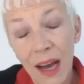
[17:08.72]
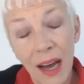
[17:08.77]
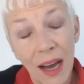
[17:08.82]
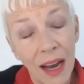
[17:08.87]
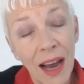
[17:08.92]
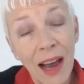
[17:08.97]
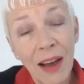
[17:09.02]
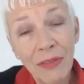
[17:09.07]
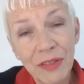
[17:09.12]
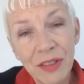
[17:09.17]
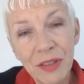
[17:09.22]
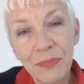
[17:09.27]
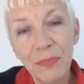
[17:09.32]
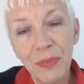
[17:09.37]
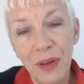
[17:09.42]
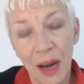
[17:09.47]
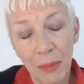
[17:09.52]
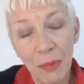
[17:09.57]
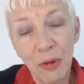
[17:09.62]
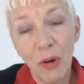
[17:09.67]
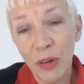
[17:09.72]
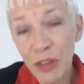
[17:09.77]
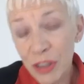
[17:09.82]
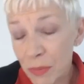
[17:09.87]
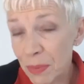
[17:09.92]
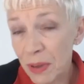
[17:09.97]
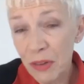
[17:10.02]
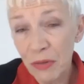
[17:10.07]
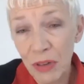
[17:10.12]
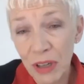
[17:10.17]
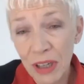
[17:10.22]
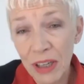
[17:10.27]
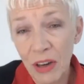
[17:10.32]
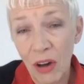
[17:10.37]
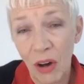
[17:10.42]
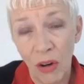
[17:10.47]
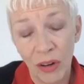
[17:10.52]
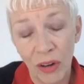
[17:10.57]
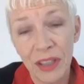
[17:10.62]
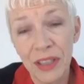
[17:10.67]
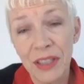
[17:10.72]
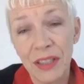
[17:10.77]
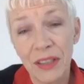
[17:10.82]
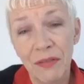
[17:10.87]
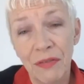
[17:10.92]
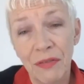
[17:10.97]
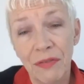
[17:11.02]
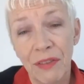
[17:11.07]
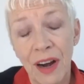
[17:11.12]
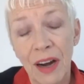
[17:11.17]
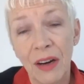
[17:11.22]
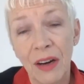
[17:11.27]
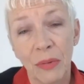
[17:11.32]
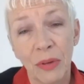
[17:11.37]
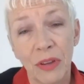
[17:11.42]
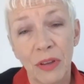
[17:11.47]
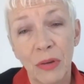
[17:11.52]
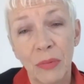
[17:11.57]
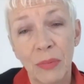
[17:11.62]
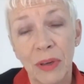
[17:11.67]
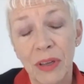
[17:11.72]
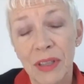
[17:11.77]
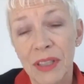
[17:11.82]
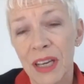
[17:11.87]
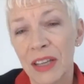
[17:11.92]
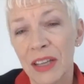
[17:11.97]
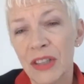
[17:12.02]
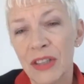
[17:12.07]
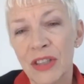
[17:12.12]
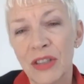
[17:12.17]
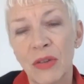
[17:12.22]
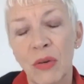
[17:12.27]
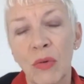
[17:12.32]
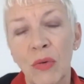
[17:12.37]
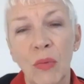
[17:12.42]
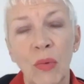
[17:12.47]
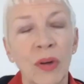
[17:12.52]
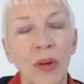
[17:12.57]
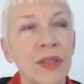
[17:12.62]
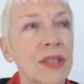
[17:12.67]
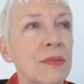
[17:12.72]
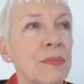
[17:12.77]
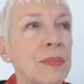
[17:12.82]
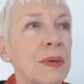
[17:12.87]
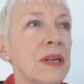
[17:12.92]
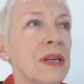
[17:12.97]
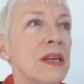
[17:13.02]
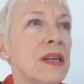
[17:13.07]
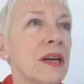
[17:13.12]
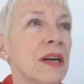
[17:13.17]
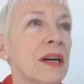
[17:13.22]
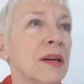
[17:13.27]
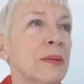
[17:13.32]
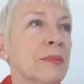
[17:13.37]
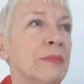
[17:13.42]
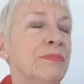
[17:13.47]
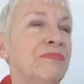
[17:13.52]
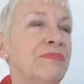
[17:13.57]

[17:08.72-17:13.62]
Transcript: I have to, I'm going to be really honest and frank with you because I just don't want to be um,